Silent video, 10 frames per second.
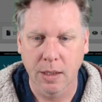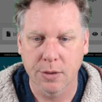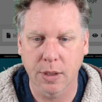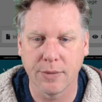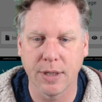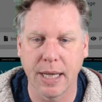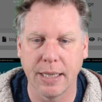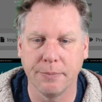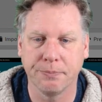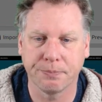I'll give it a
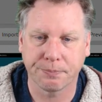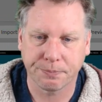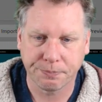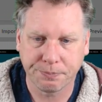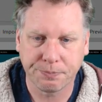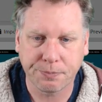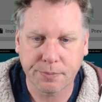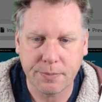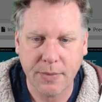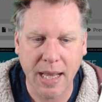name
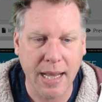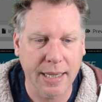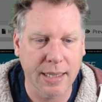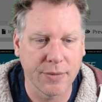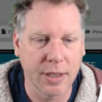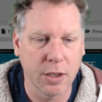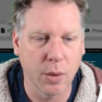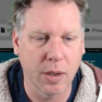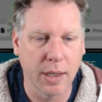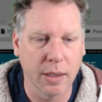and give it a
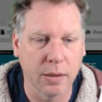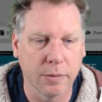URL,